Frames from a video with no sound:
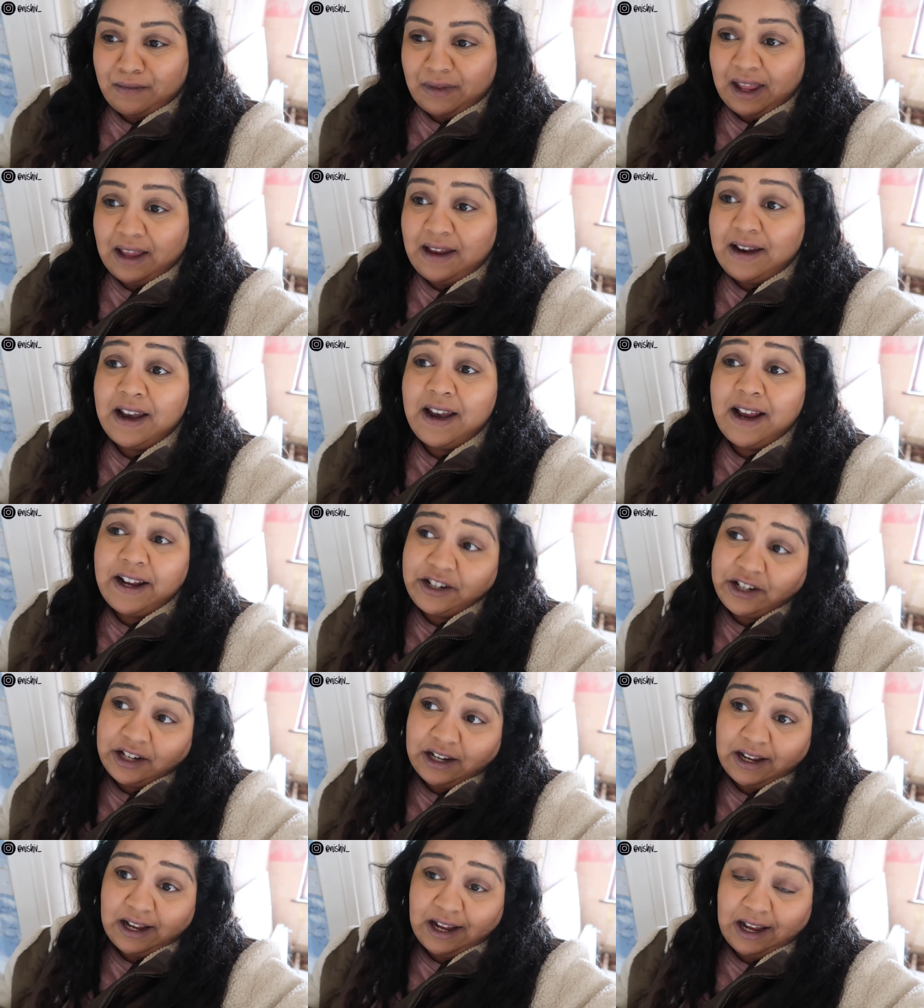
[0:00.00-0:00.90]
And
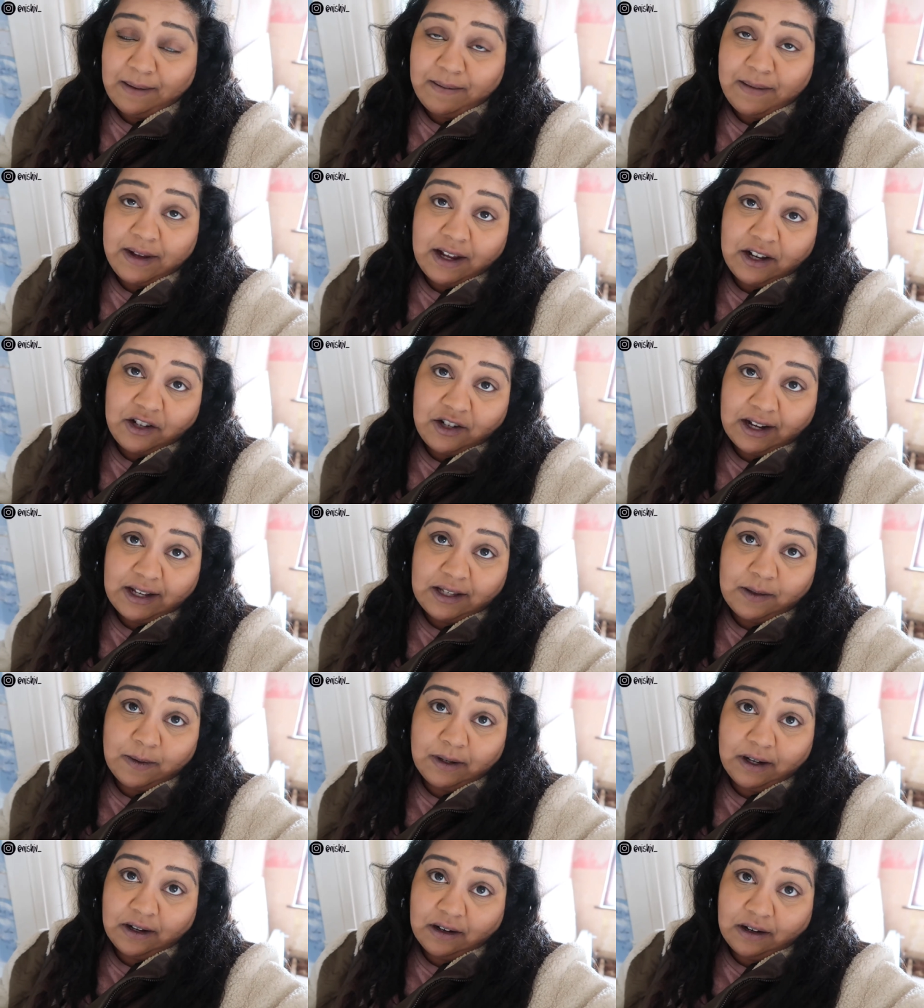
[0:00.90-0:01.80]
initially, me and
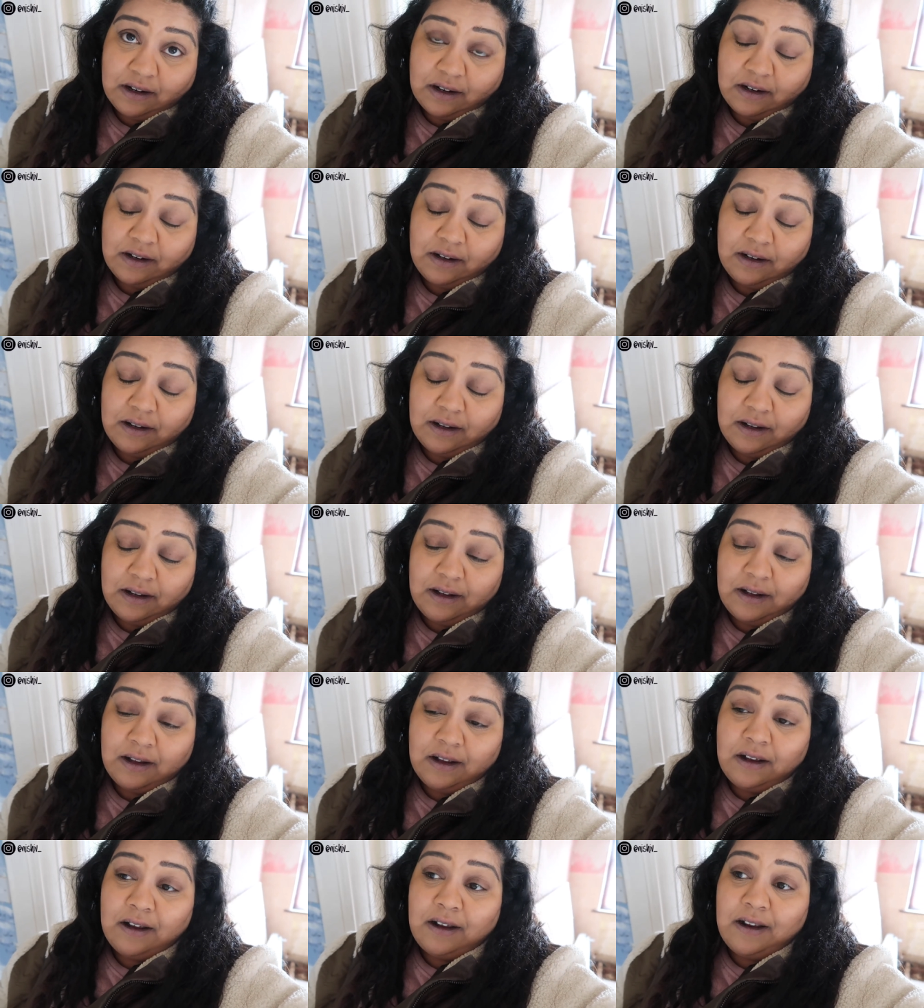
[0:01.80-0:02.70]
Jas were gonna
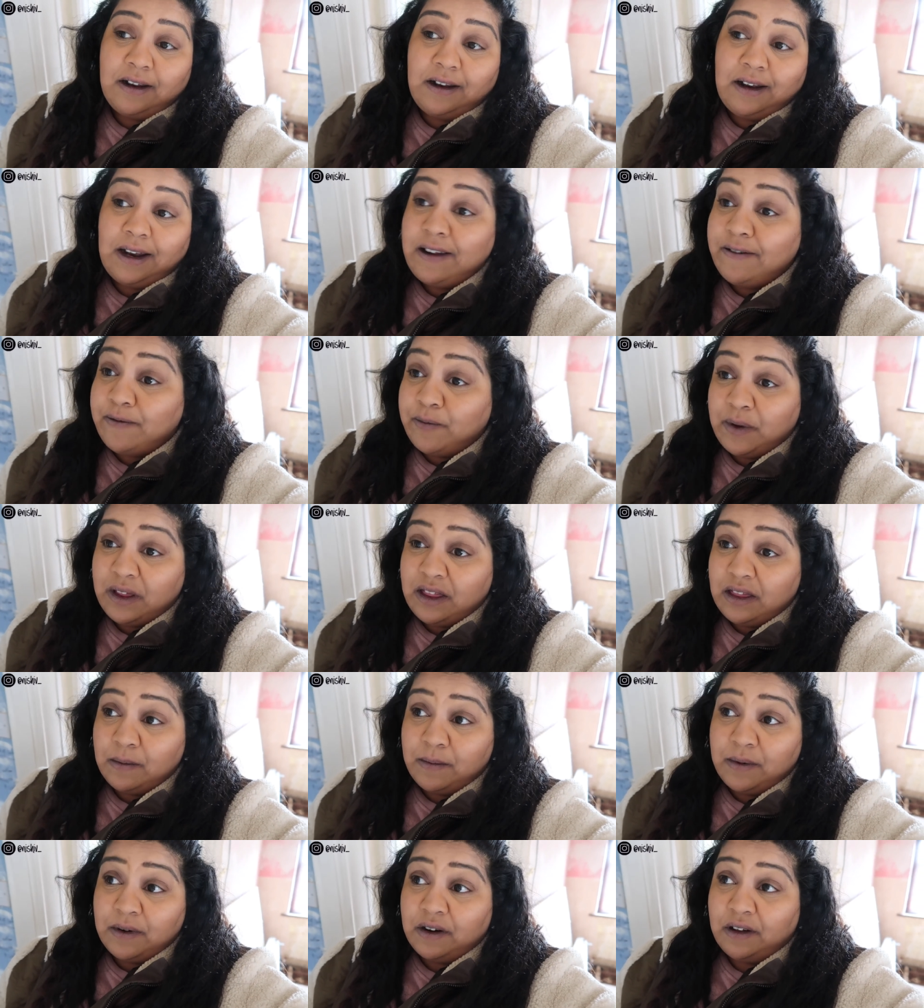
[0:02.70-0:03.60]
live
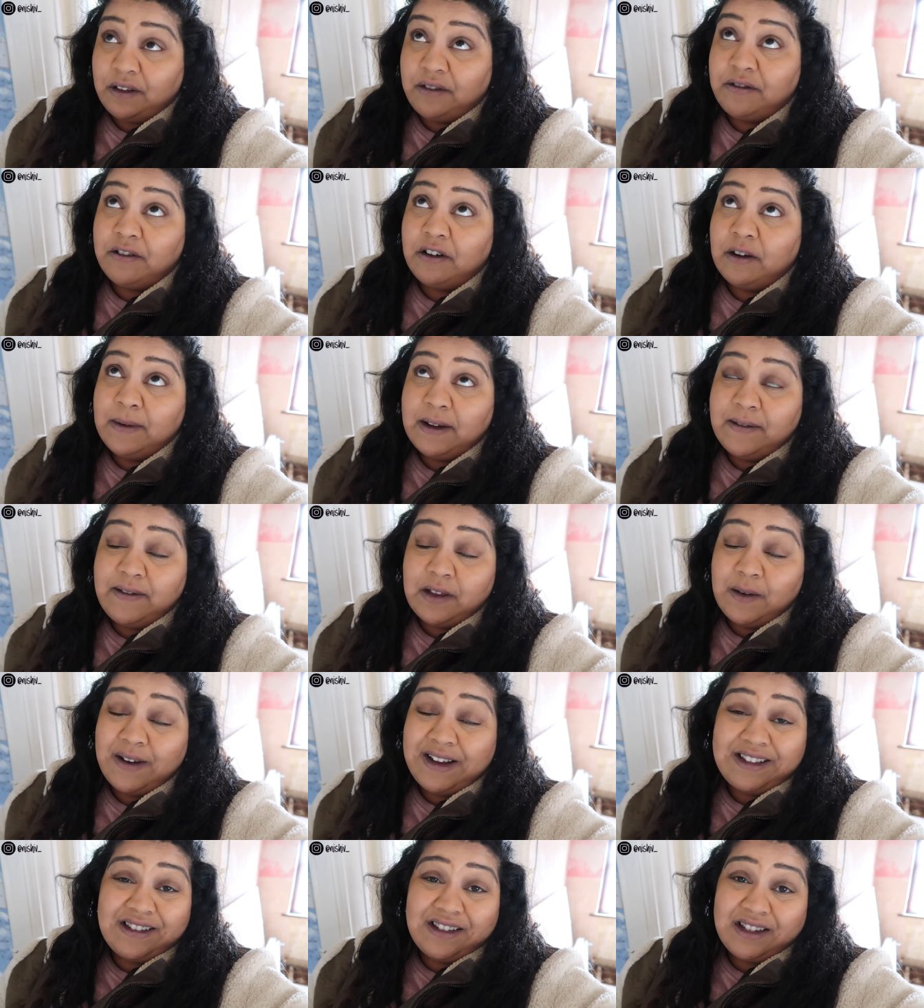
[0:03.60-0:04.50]
with the bathroom, even
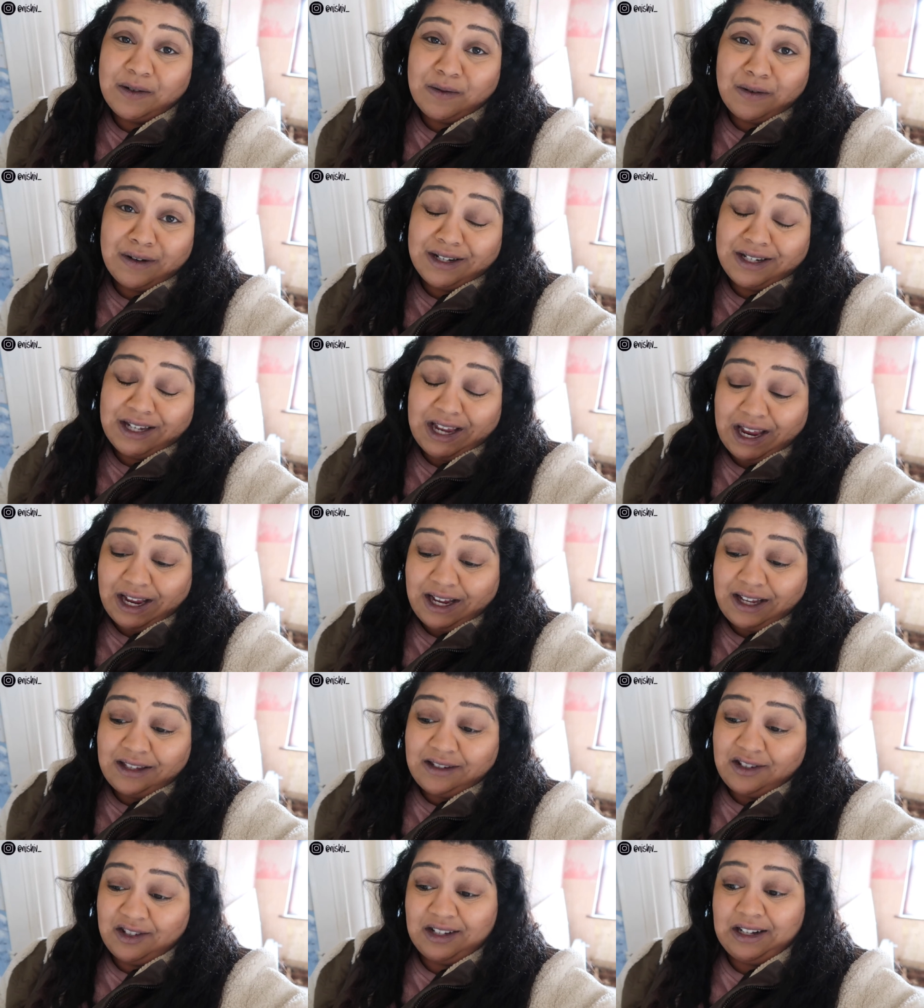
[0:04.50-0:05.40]
though it isn't to our
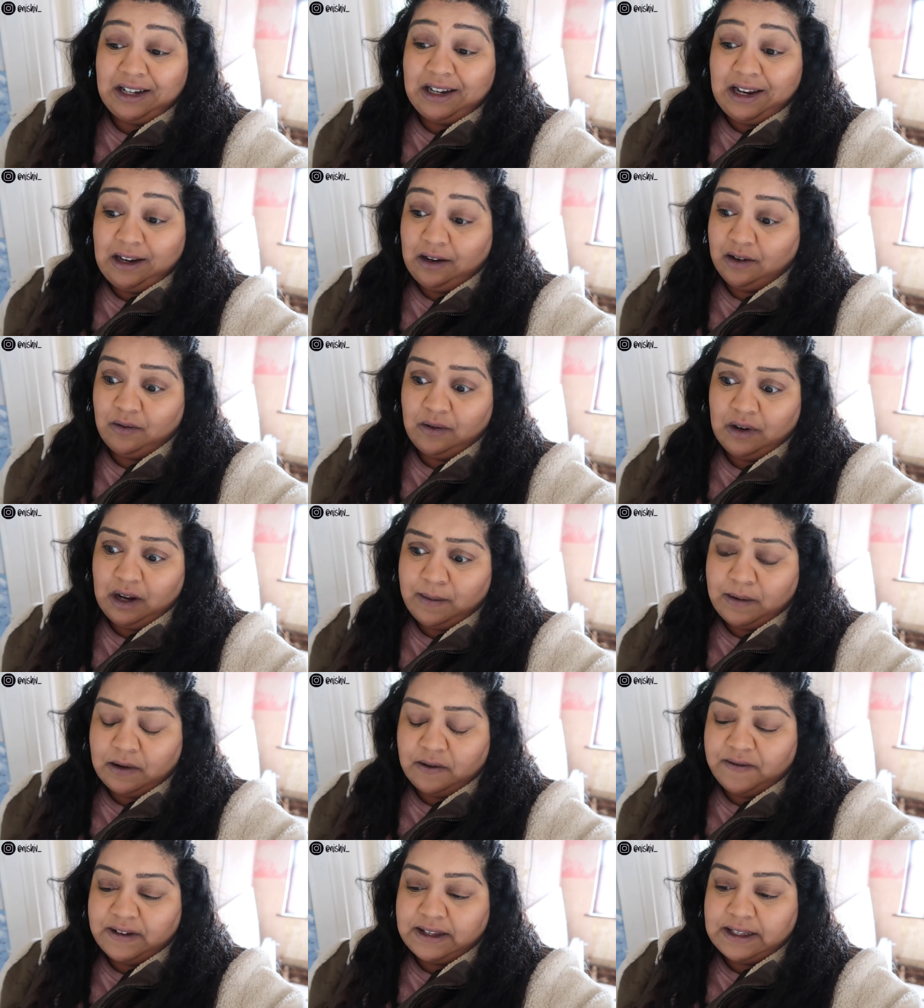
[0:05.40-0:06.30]
taste, just clean it all
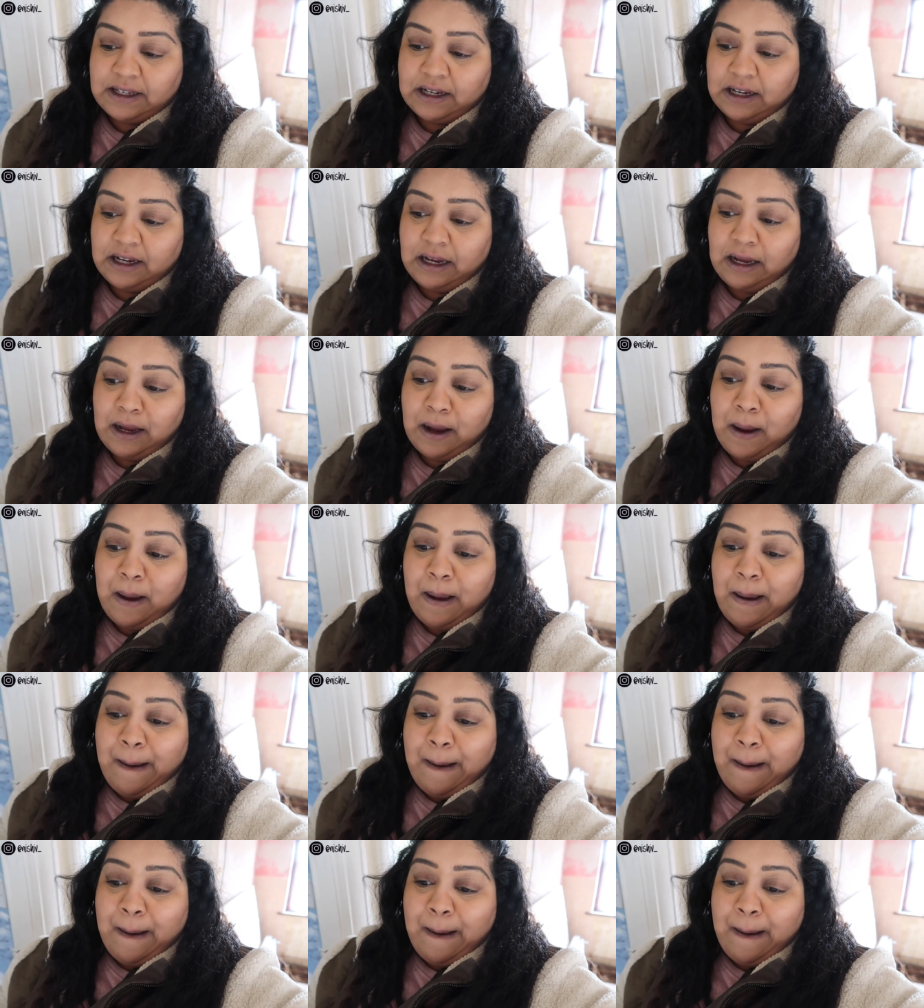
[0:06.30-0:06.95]
up obviously.